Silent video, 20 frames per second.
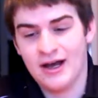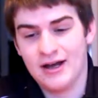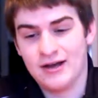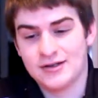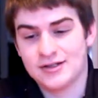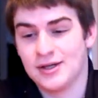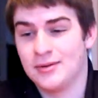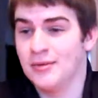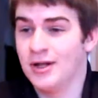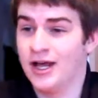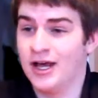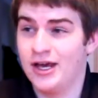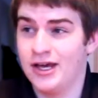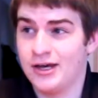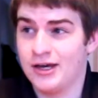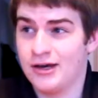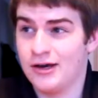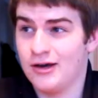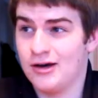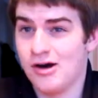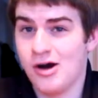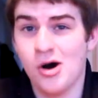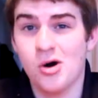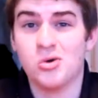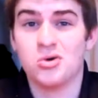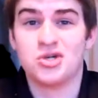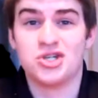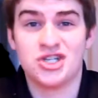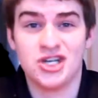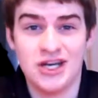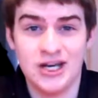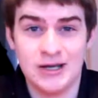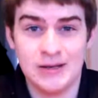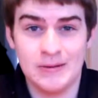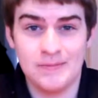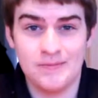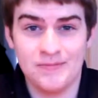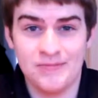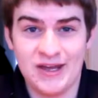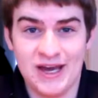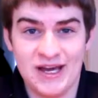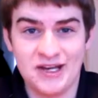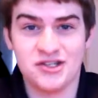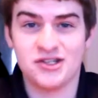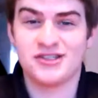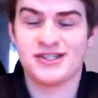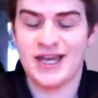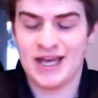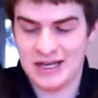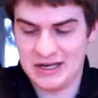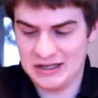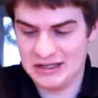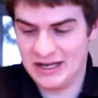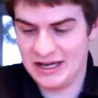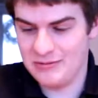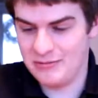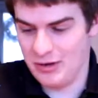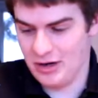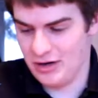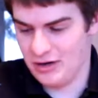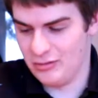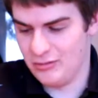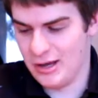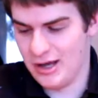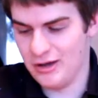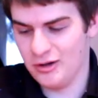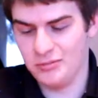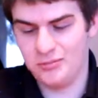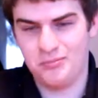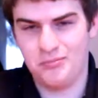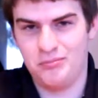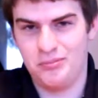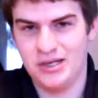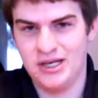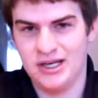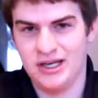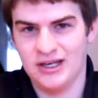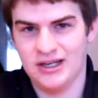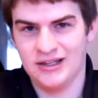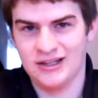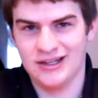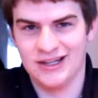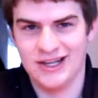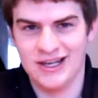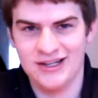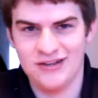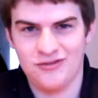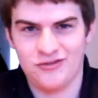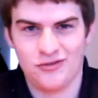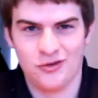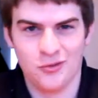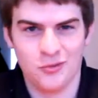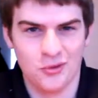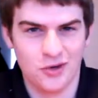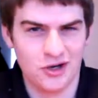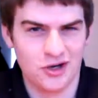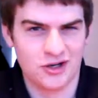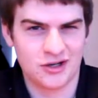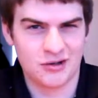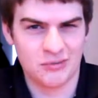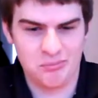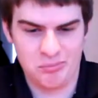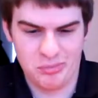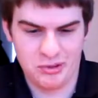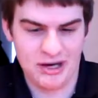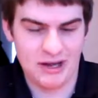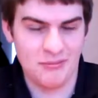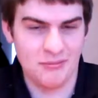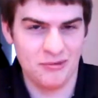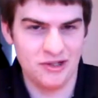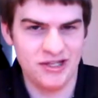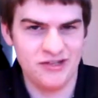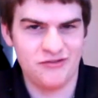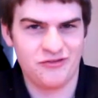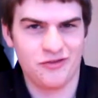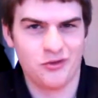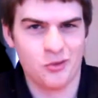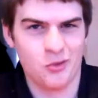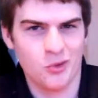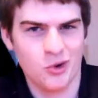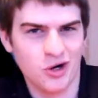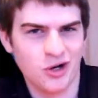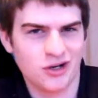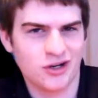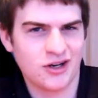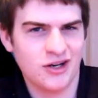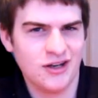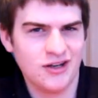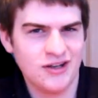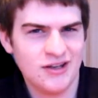So I'm like, oh shit, I just had a nightmare about being late for work, but I'm late for work.